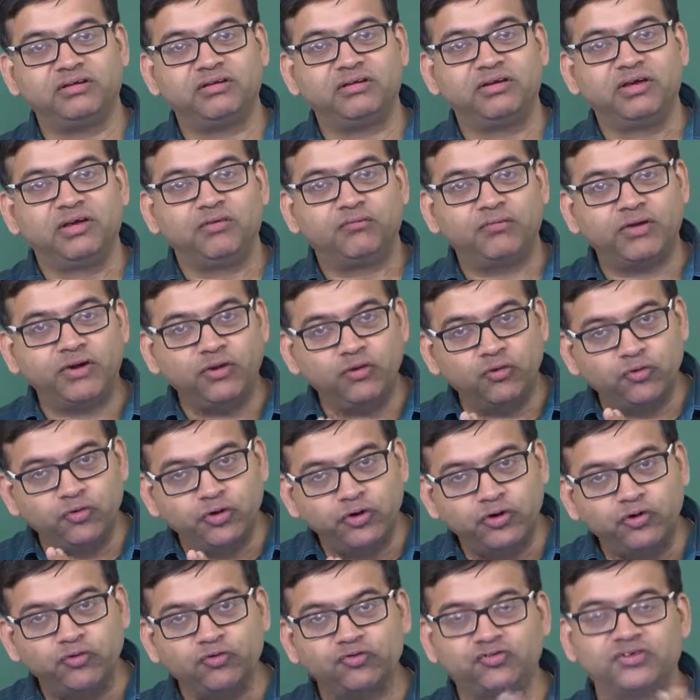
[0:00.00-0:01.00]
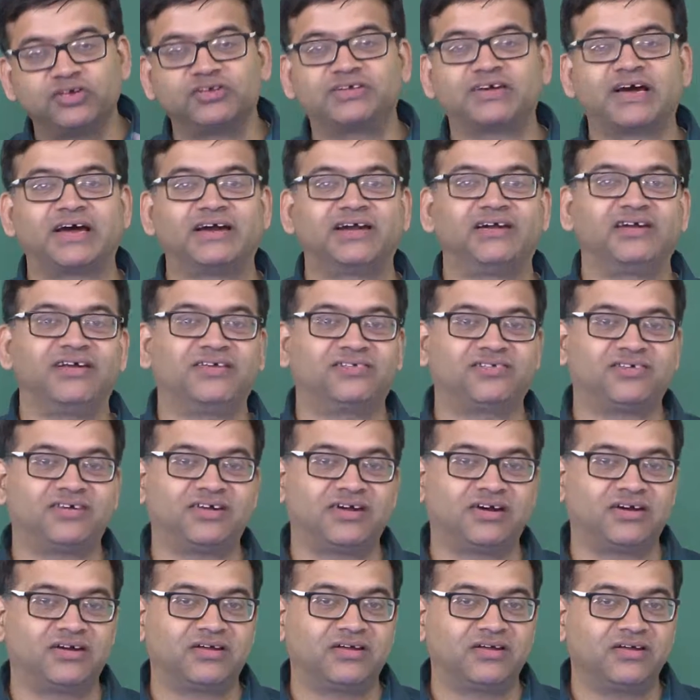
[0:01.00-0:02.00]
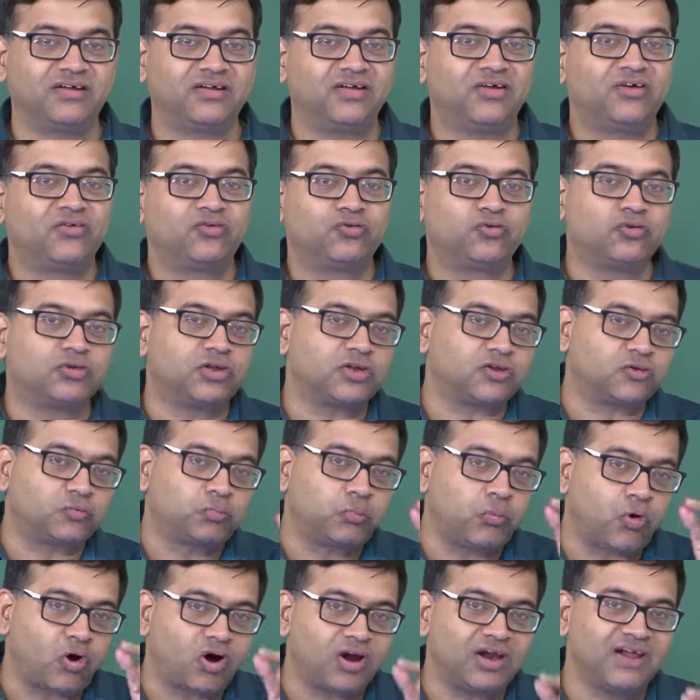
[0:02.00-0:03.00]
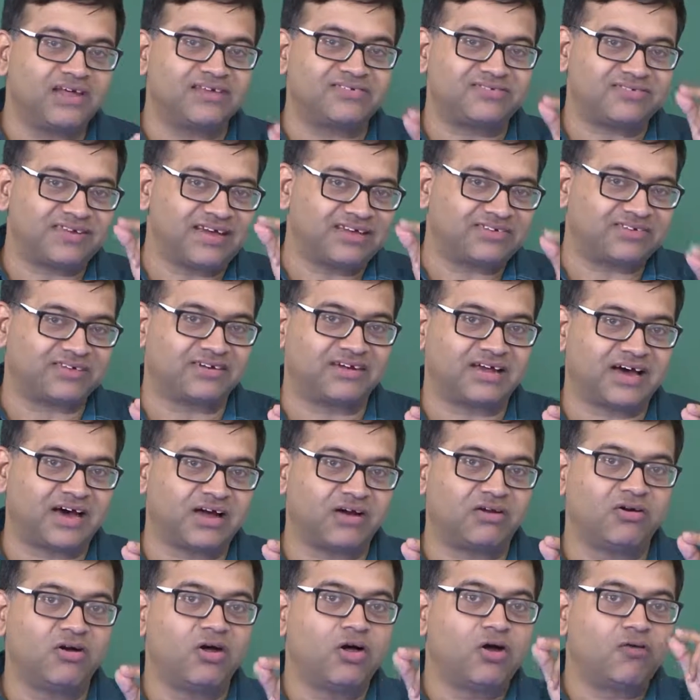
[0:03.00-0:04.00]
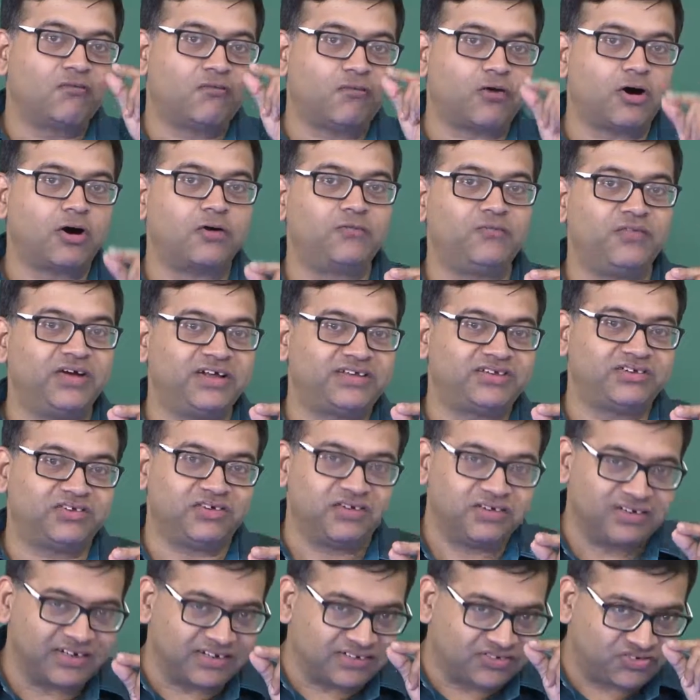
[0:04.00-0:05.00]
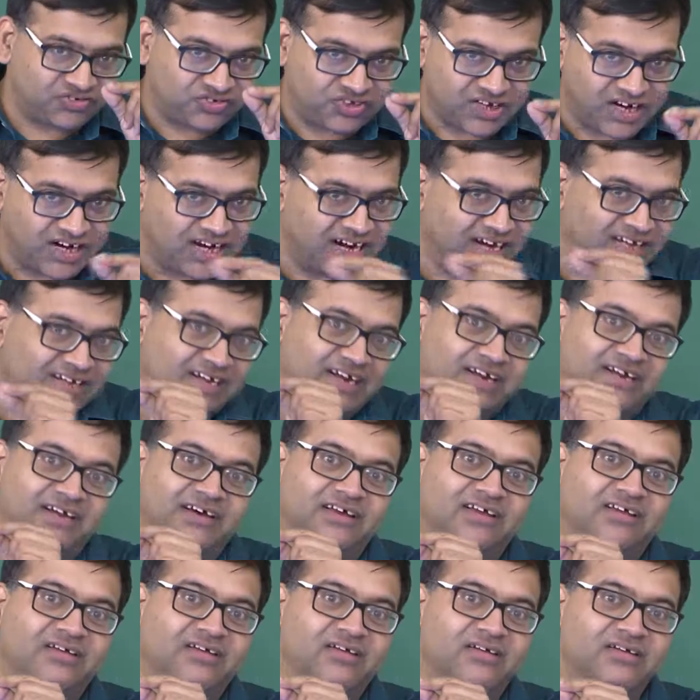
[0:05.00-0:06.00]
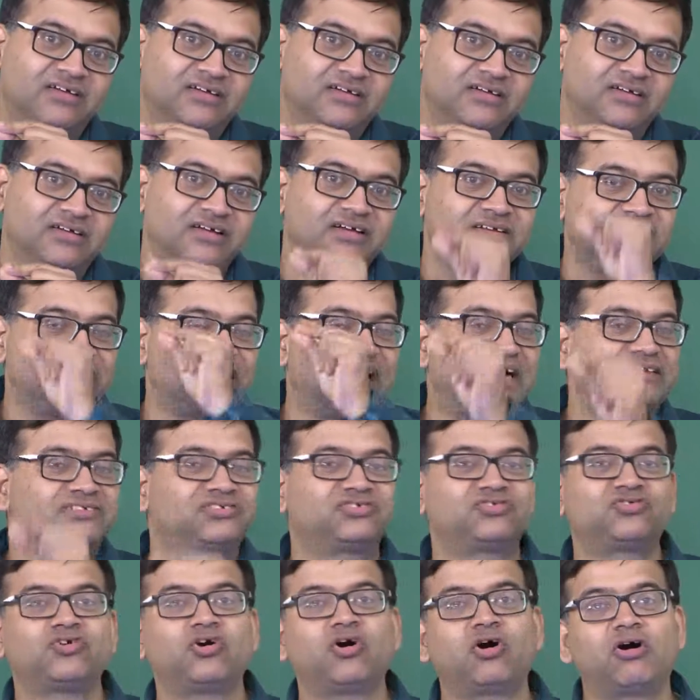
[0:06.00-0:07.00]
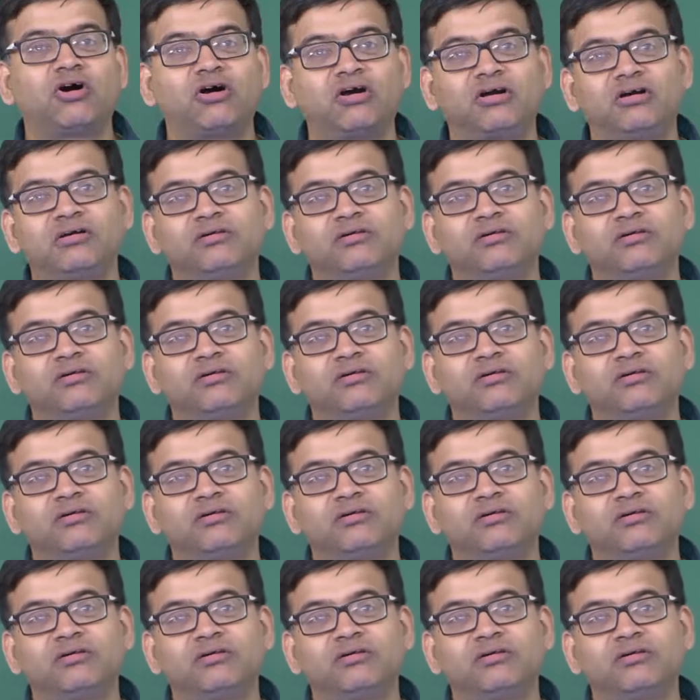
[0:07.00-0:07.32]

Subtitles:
when you reduce the channel SNR. So, the smallest SNR for which there is still a tunnel, that is your